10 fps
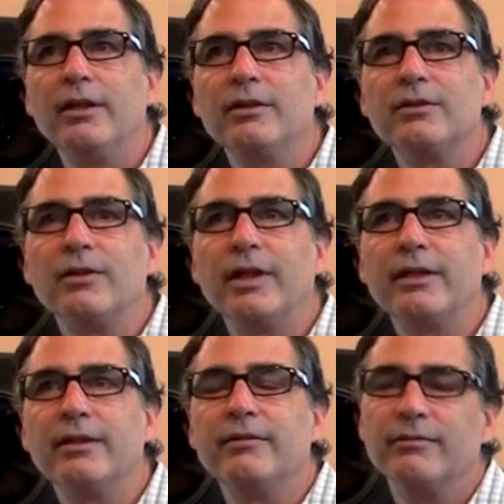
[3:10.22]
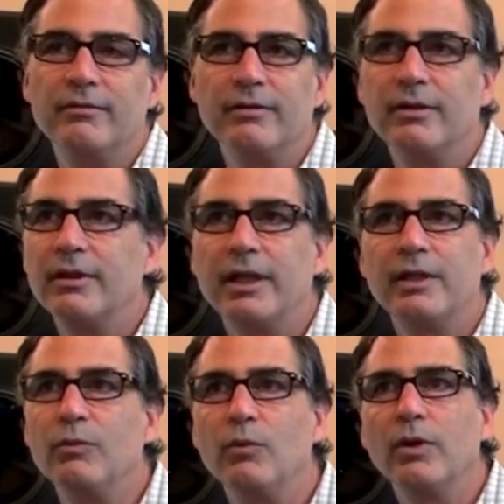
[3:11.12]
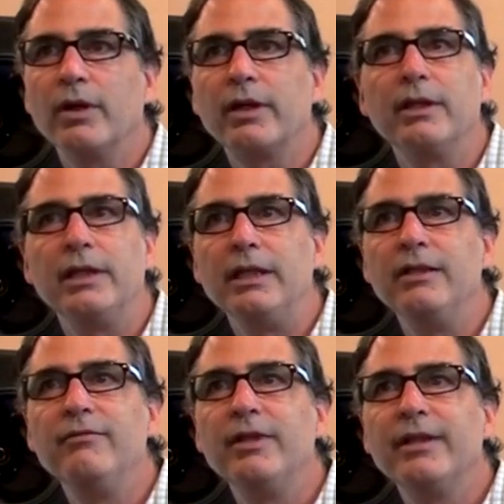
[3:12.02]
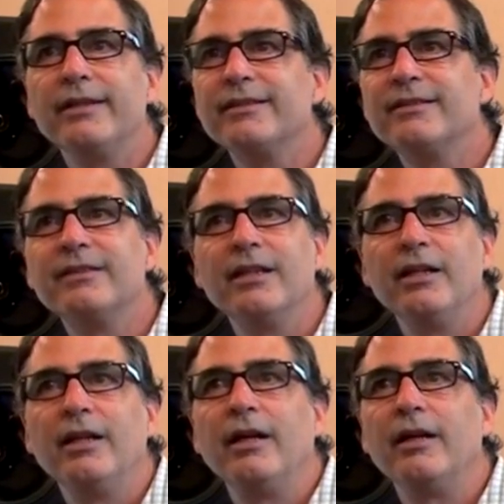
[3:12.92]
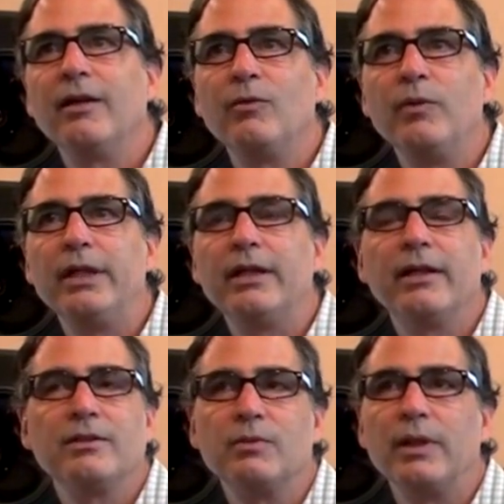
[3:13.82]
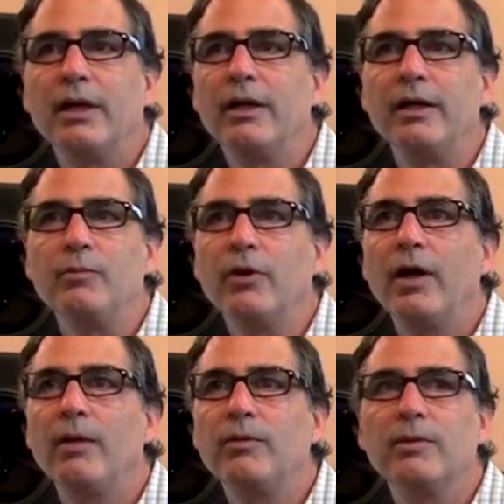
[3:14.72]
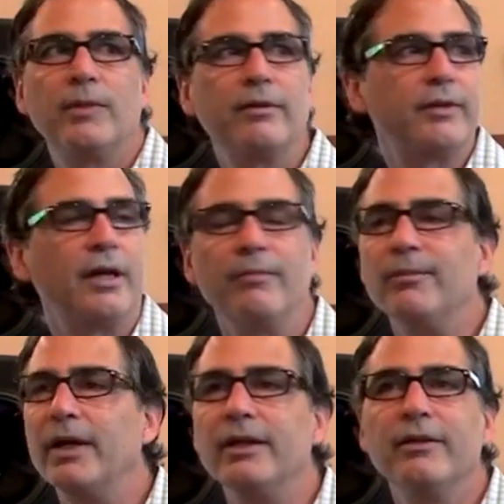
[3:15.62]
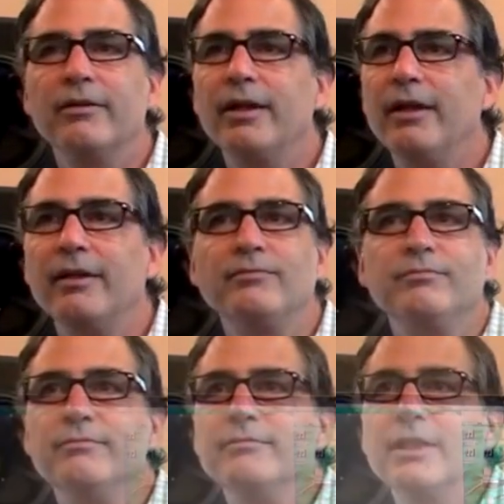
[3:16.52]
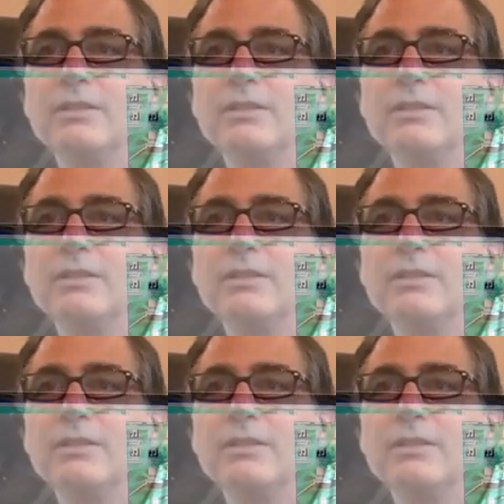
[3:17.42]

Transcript: So I can work in the evenings and on weekends without any problem. I've got my internet, and